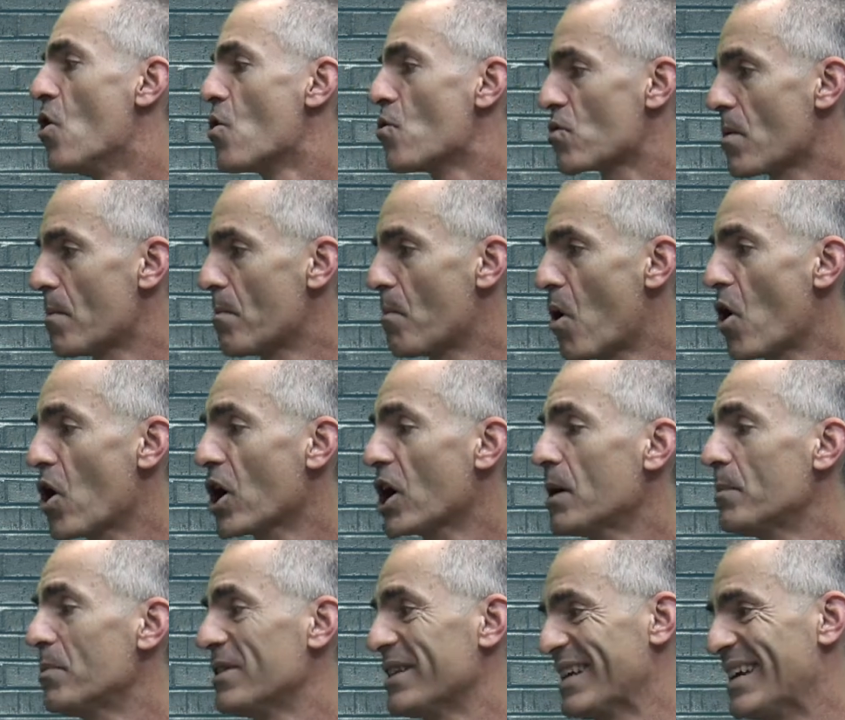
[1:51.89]

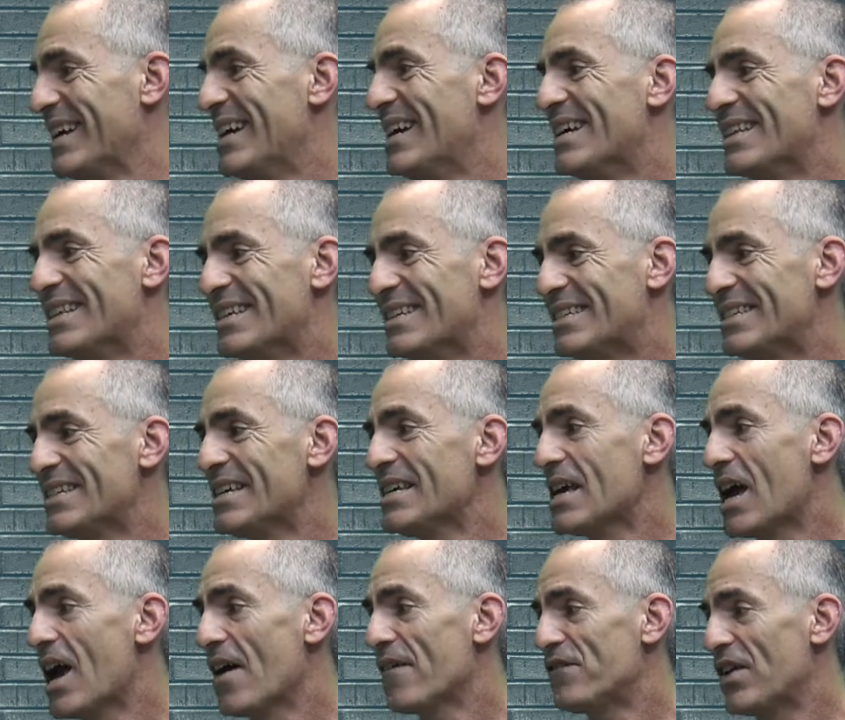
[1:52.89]
Remarkably, the
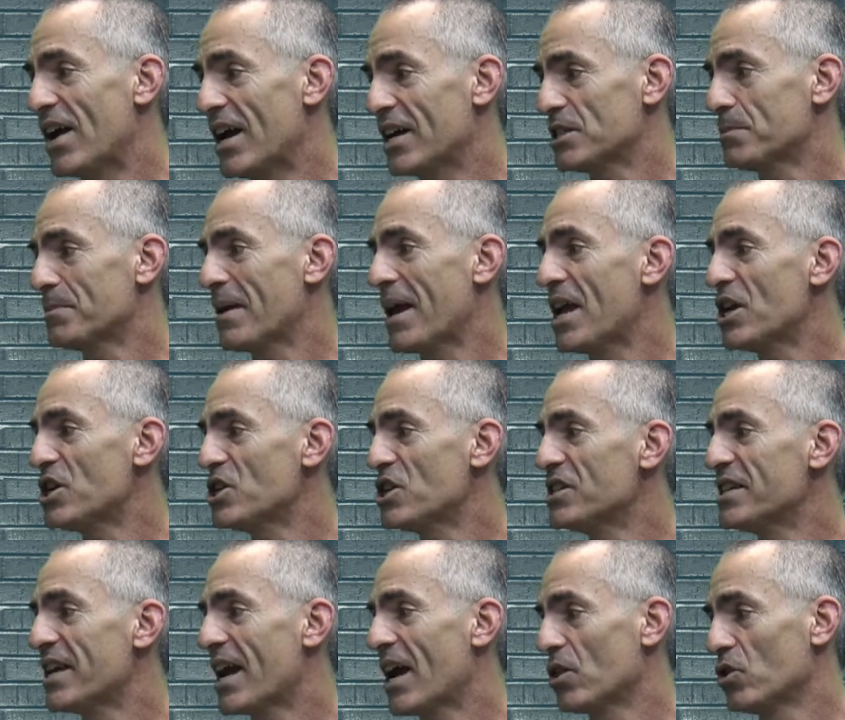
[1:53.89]
CFS
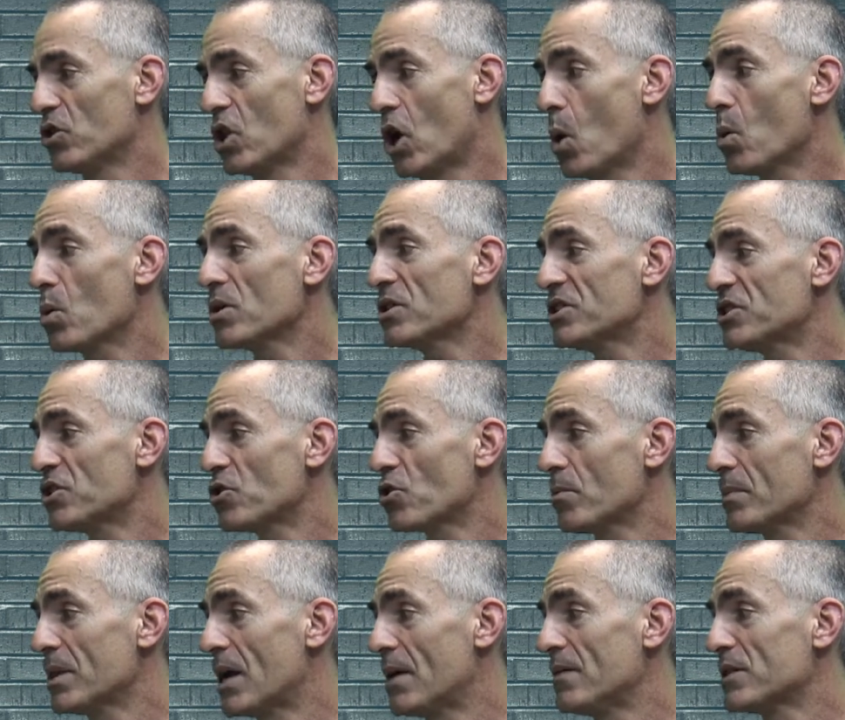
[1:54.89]
patients had lower
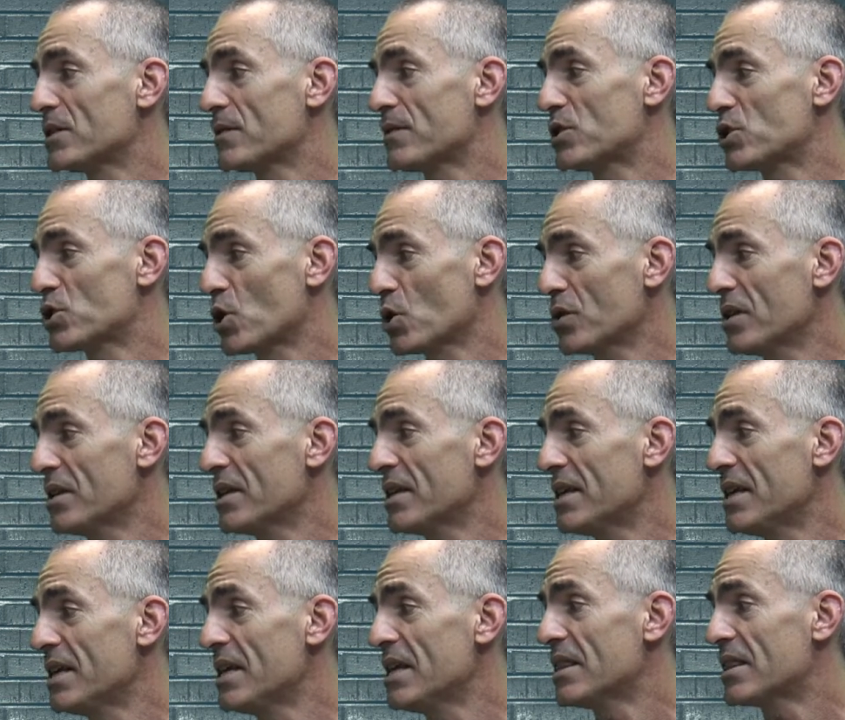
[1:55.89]
serum levels of certain
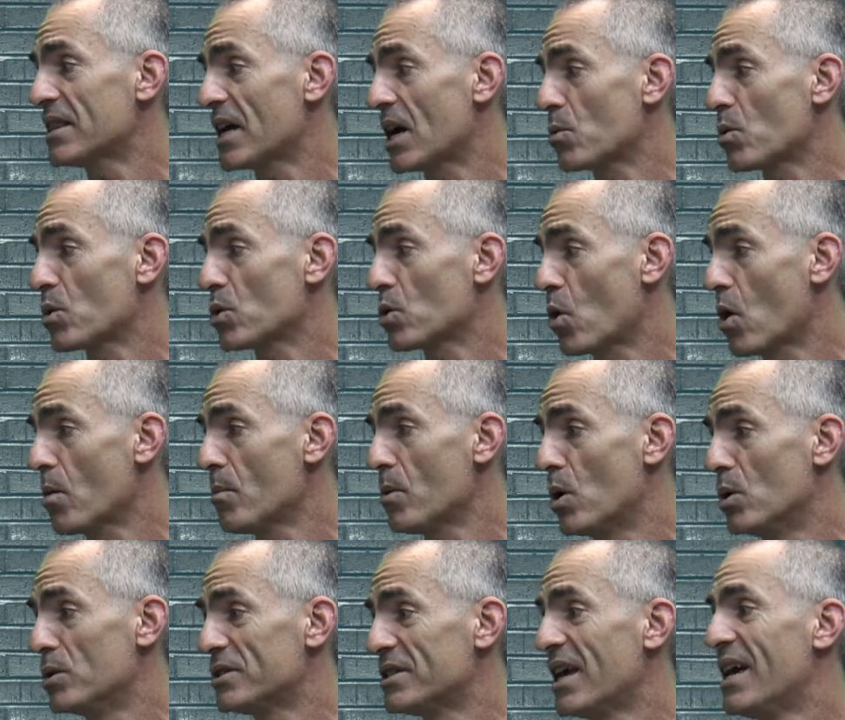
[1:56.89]
key thyroid
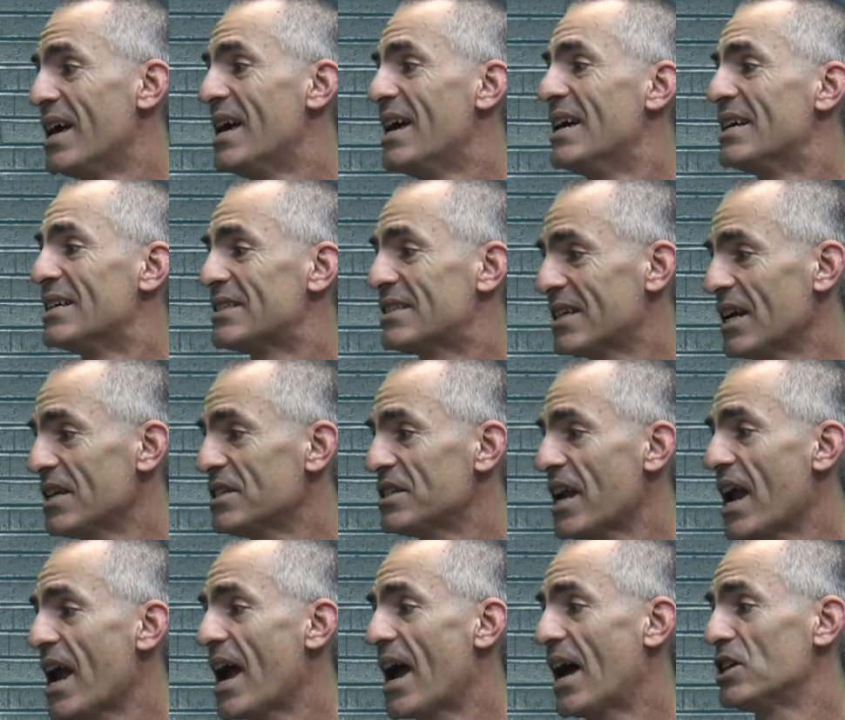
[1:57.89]
hormones such
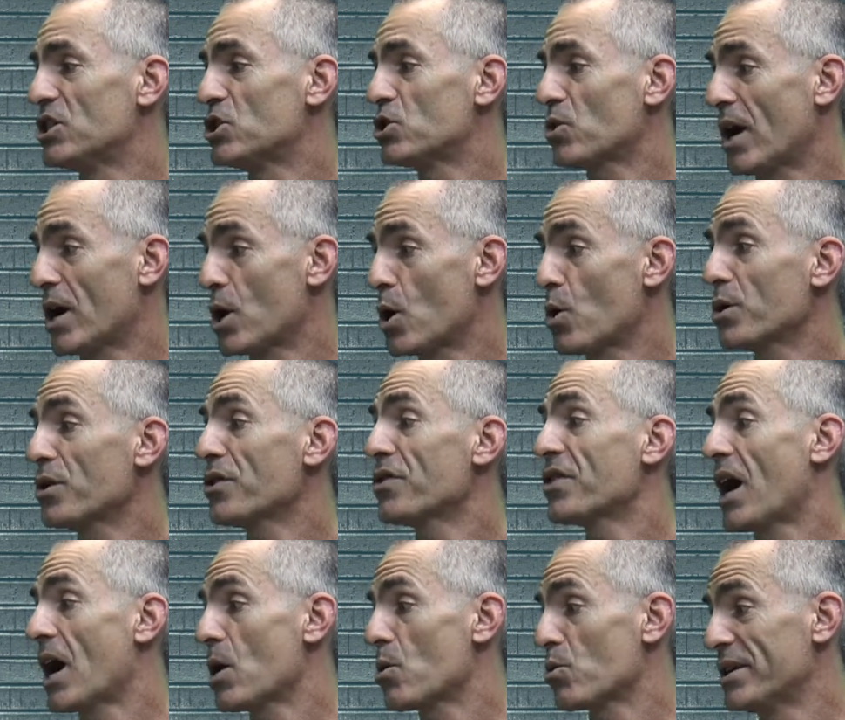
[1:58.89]
as
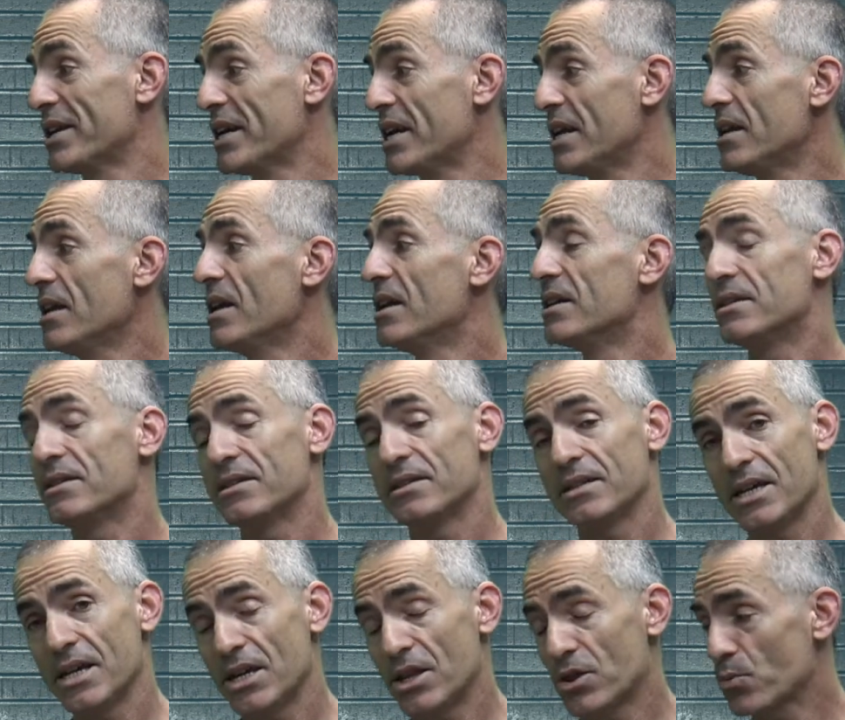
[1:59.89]
triiodothyronine,
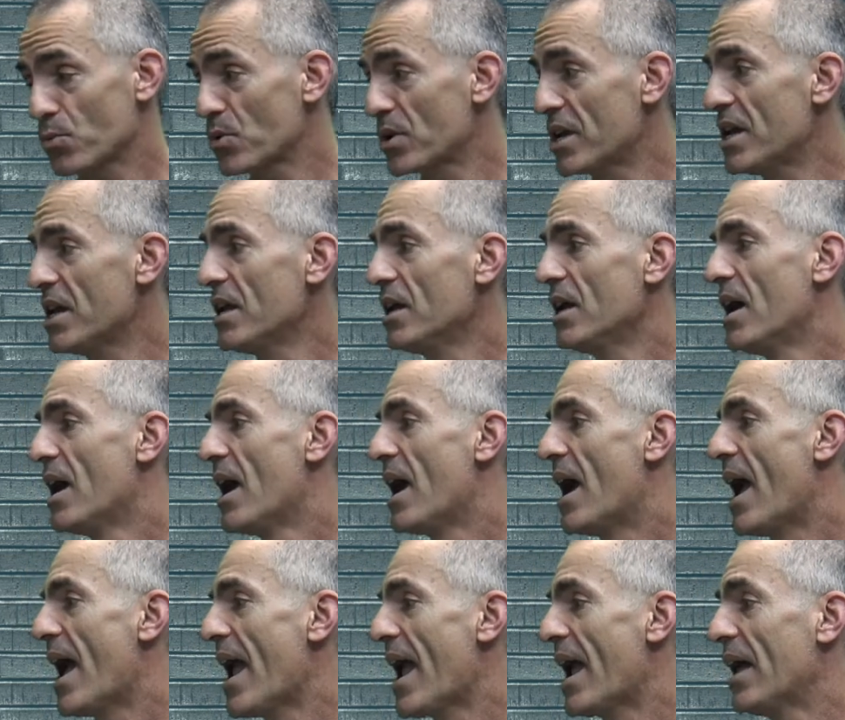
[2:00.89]
T3,
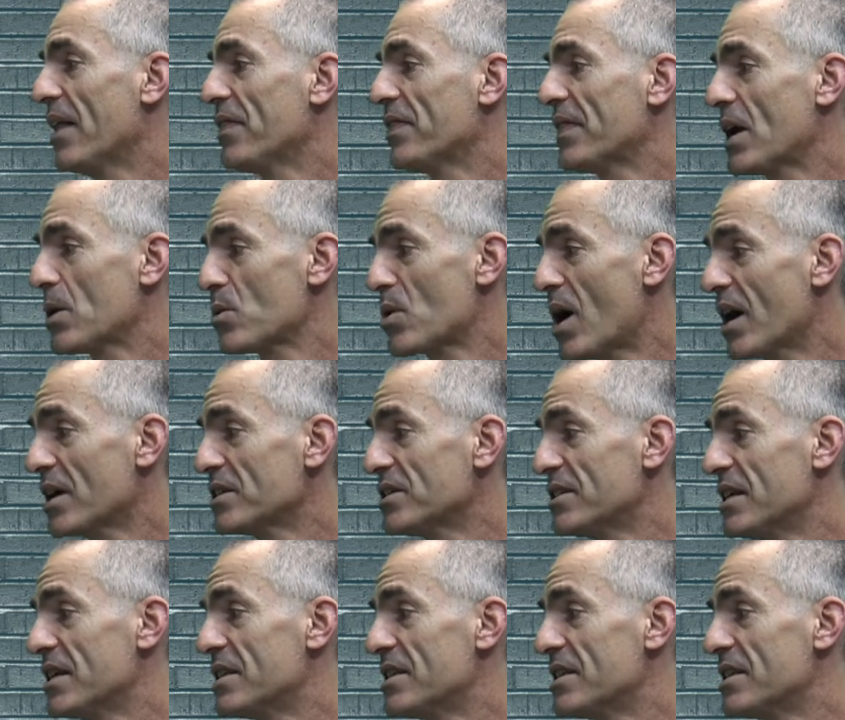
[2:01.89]
and thyroxine,